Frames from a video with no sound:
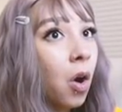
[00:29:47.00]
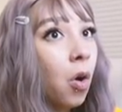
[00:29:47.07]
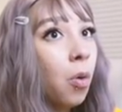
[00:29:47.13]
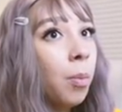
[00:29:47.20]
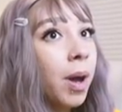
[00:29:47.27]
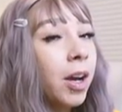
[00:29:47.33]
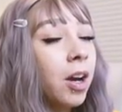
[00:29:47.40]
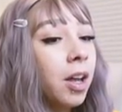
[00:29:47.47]

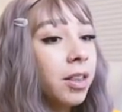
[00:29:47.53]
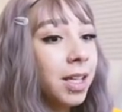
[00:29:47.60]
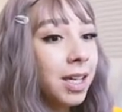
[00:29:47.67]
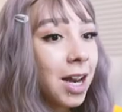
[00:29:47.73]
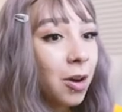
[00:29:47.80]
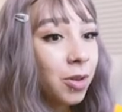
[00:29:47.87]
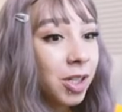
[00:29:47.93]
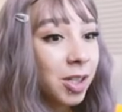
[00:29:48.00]
Oh my god,
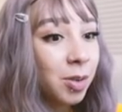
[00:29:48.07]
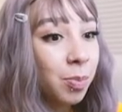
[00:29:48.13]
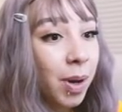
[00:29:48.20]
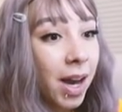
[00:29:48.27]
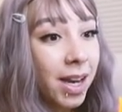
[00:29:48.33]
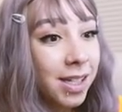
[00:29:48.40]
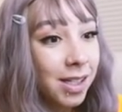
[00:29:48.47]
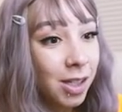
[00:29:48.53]
they now
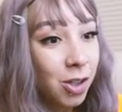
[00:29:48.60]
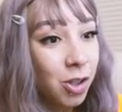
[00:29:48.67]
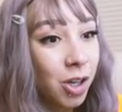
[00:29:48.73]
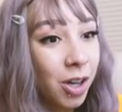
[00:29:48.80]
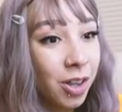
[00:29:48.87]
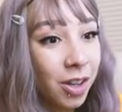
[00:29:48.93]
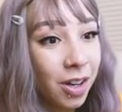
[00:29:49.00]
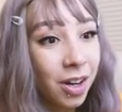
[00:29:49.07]
despise
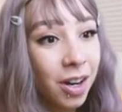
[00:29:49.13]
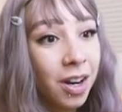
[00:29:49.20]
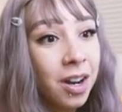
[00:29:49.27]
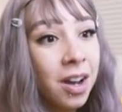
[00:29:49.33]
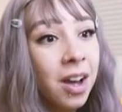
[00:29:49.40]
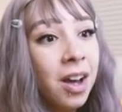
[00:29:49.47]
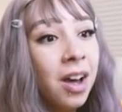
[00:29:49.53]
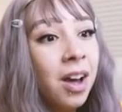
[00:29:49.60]
each other.